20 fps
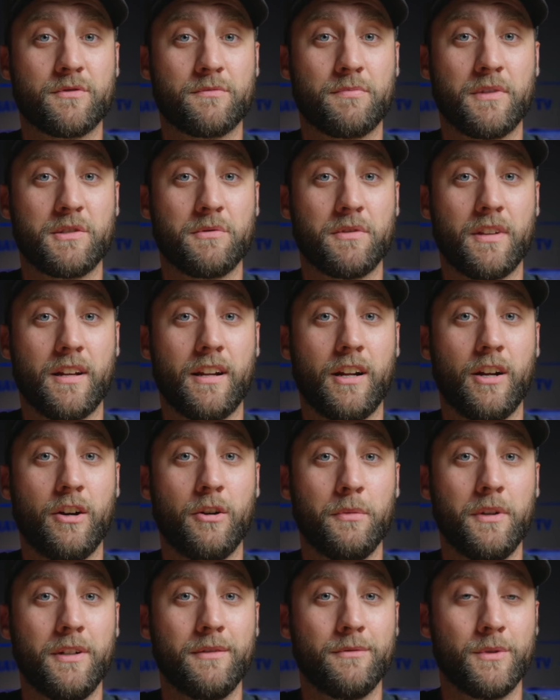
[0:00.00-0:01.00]
especially with that
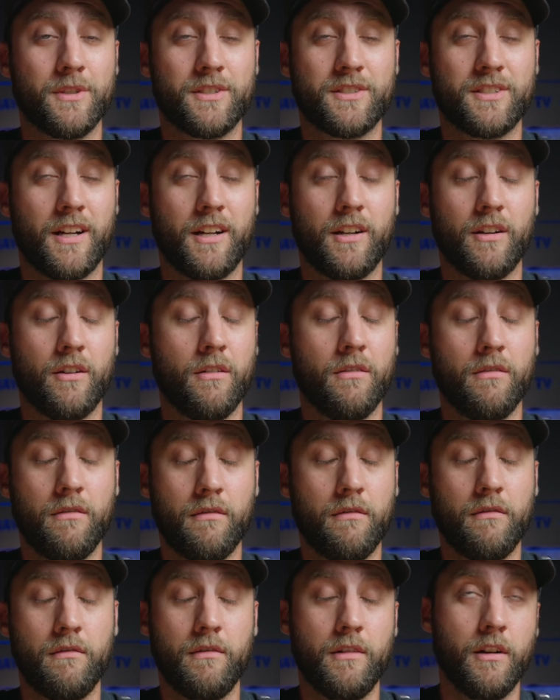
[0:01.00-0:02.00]
helmet, which I know,
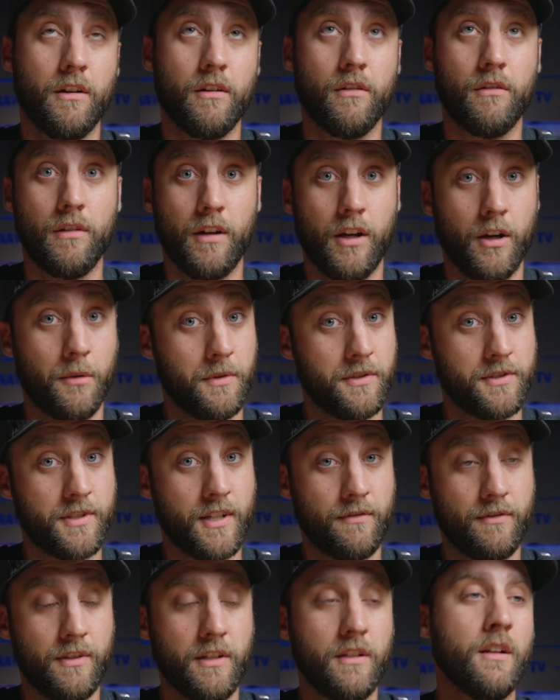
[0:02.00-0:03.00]
you know, helmet
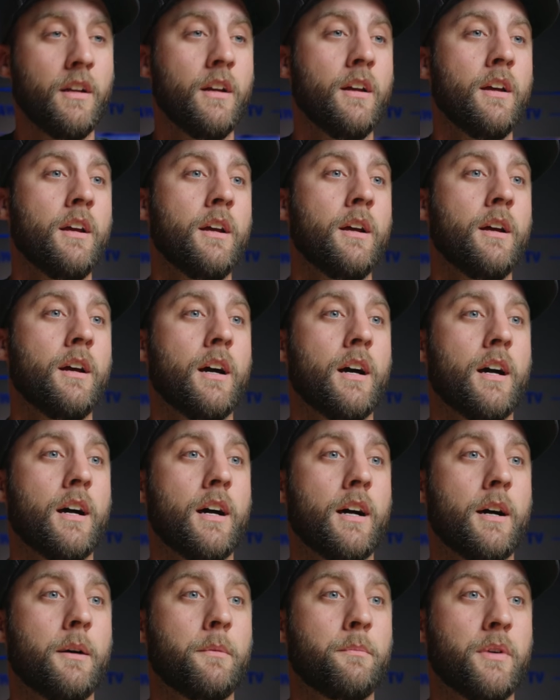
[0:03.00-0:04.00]
safety.
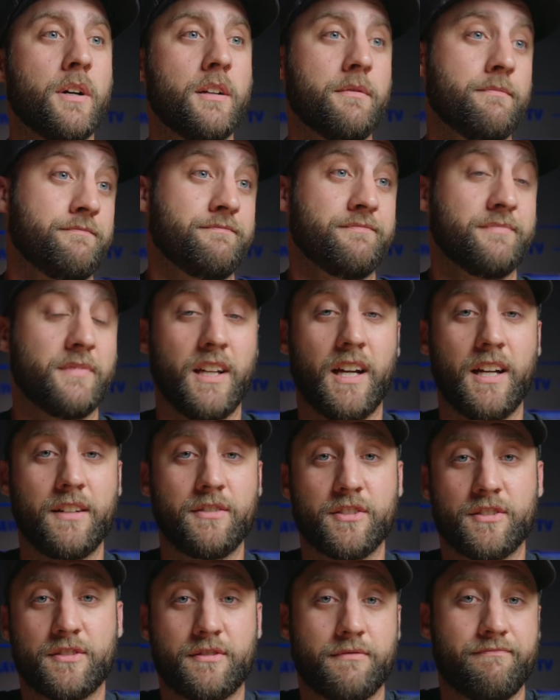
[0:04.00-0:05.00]
But I
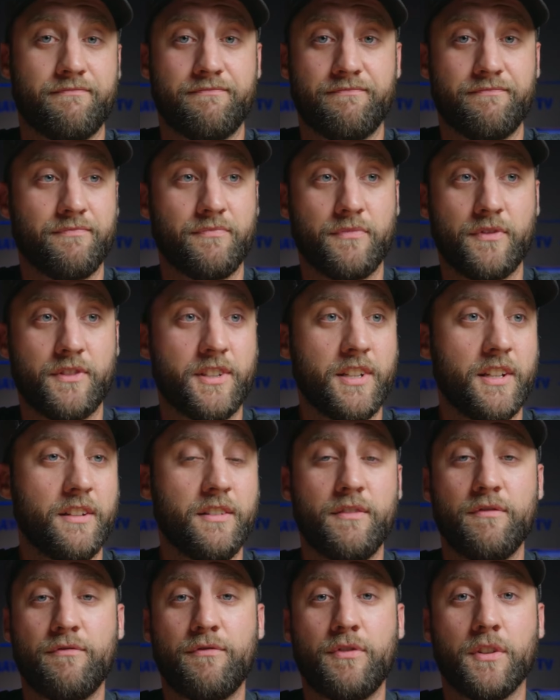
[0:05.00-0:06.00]
just
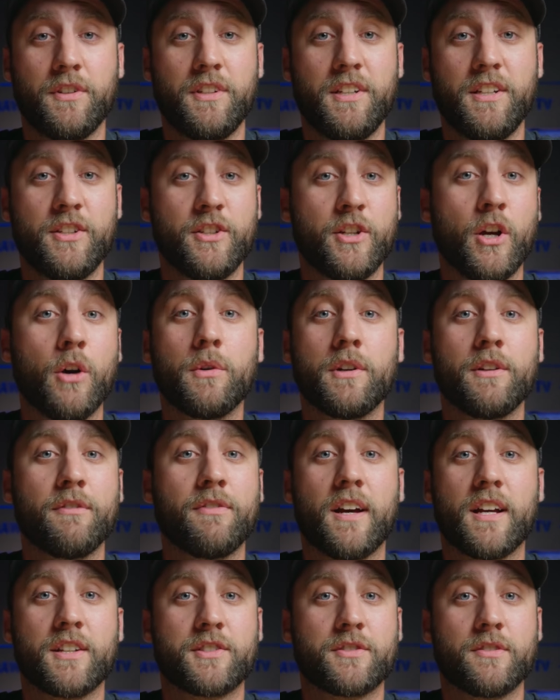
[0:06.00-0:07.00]
didn't feel the need to go any
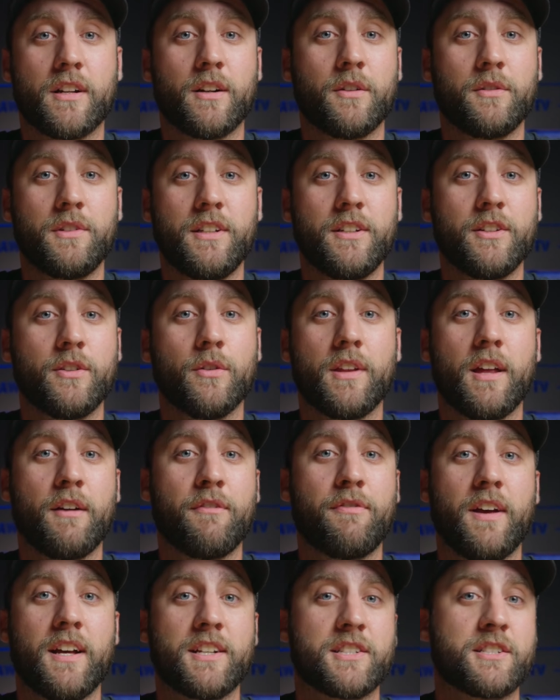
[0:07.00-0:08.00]
faster. I don't need to go
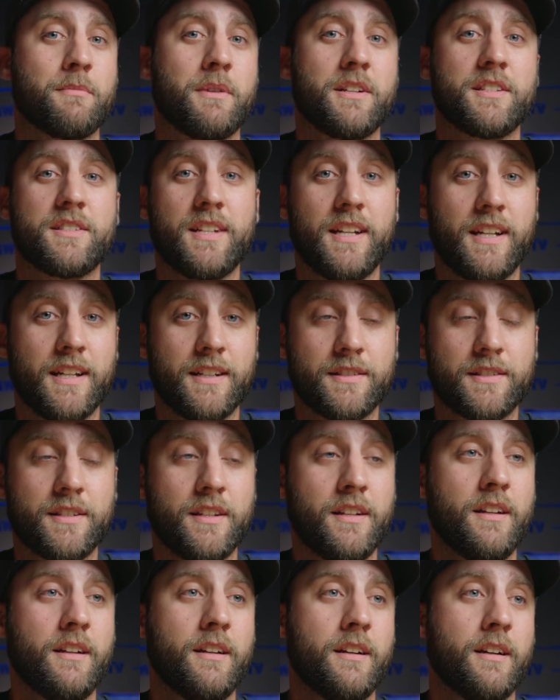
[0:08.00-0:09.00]
that fast to my stands.
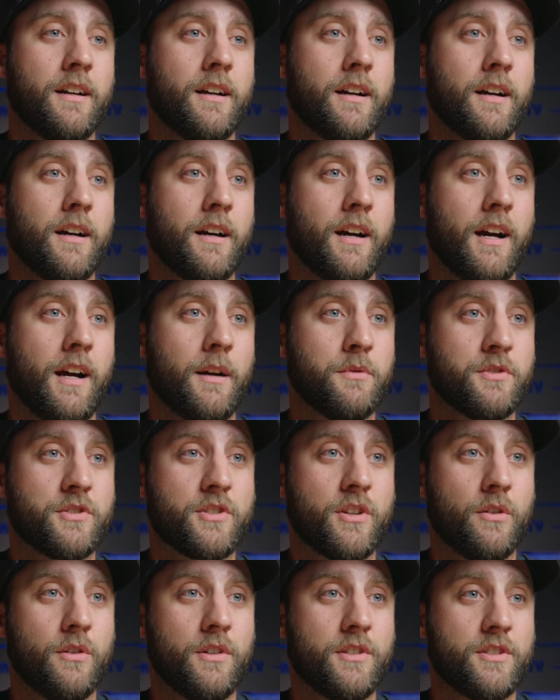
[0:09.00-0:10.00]
I
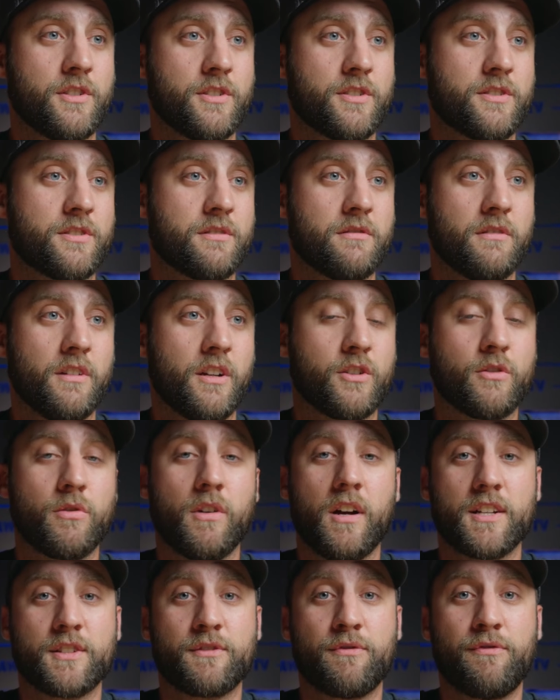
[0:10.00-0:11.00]
was going just
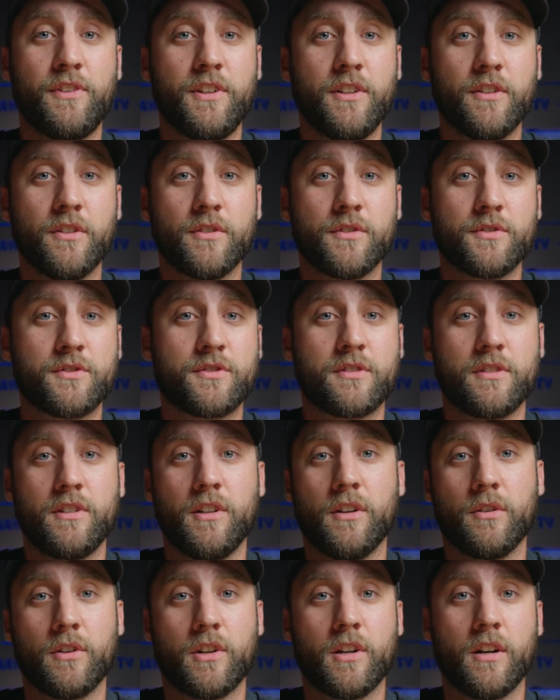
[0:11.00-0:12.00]
across fields, you
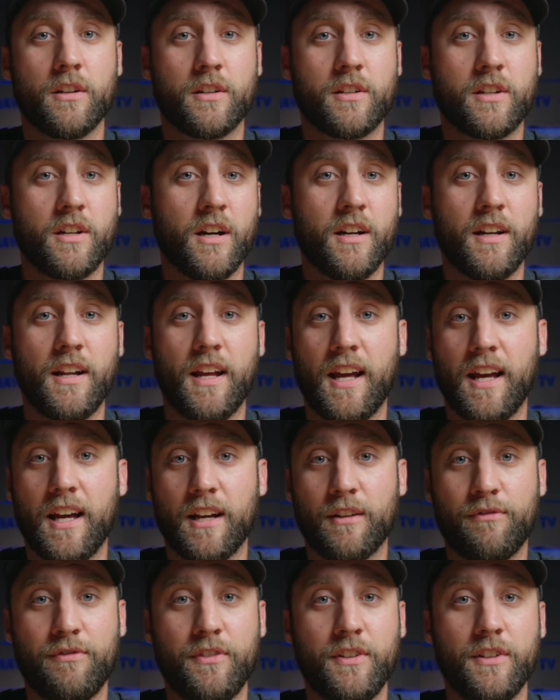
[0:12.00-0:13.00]
know, cut
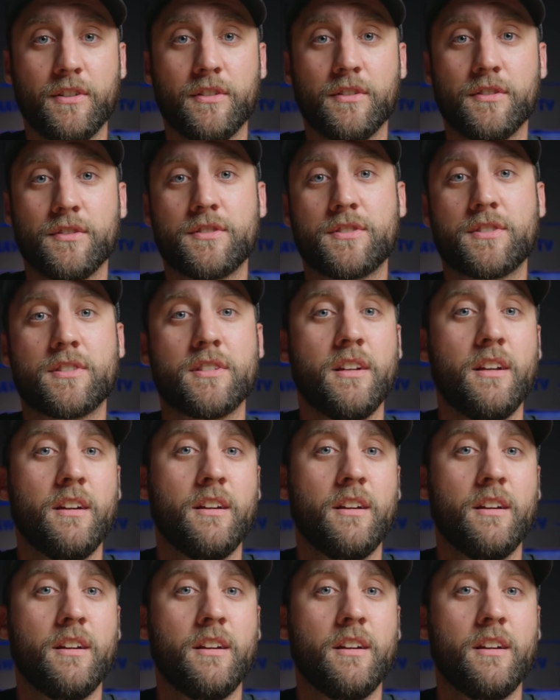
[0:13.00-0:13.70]
ag fields,